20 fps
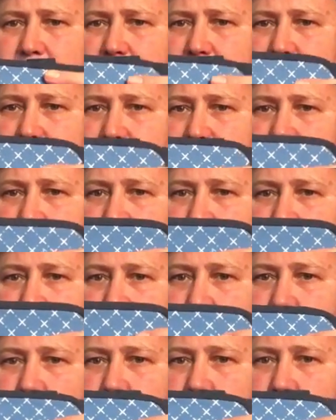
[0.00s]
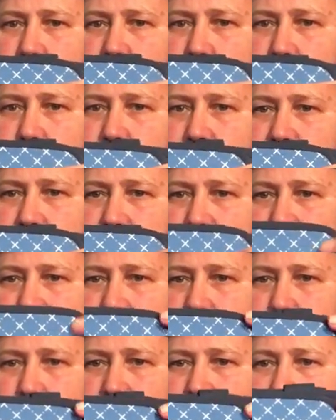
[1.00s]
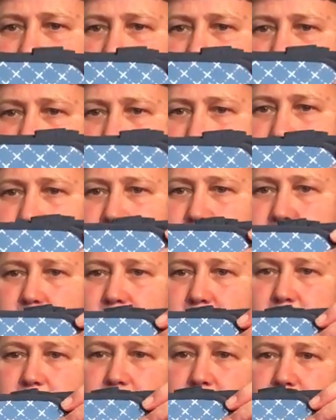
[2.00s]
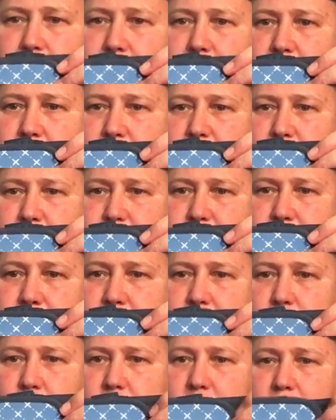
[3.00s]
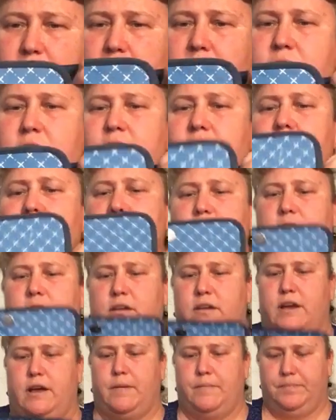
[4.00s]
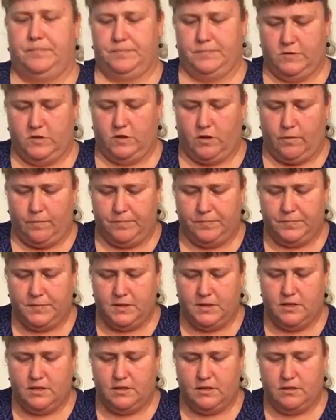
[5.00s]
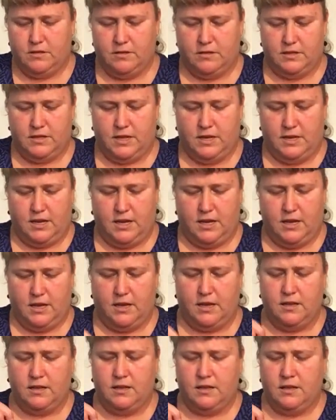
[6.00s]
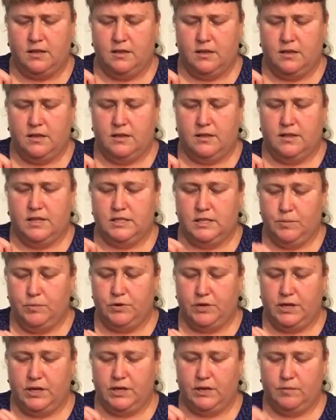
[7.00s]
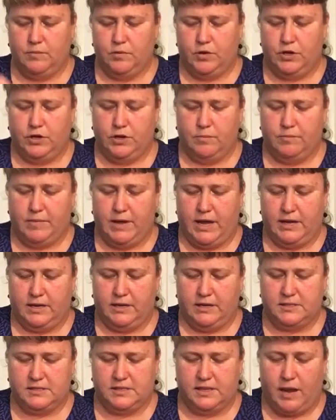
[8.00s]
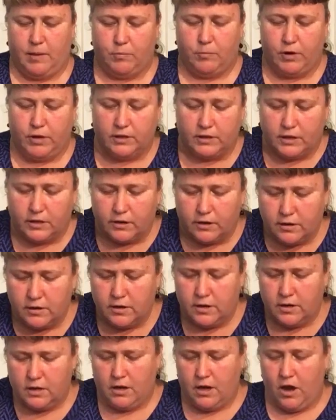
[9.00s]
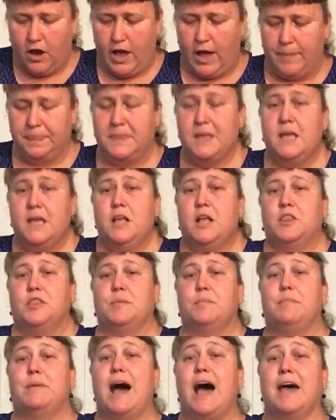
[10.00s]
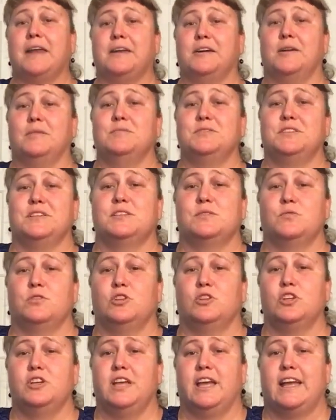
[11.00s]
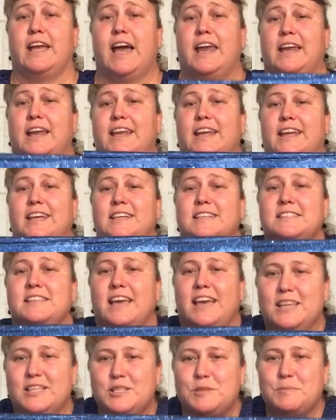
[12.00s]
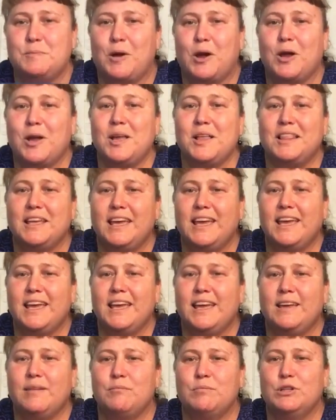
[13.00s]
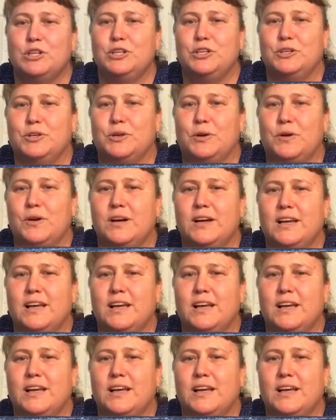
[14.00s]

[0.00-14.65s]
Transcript: and then the little lug written in some of the diamonds, like there, and there's another one. Yeah, so, ta-da. That's a pretty, pretty good magnet snap right there. All right, the bottom, since we're looking at it, is a sparkly blue.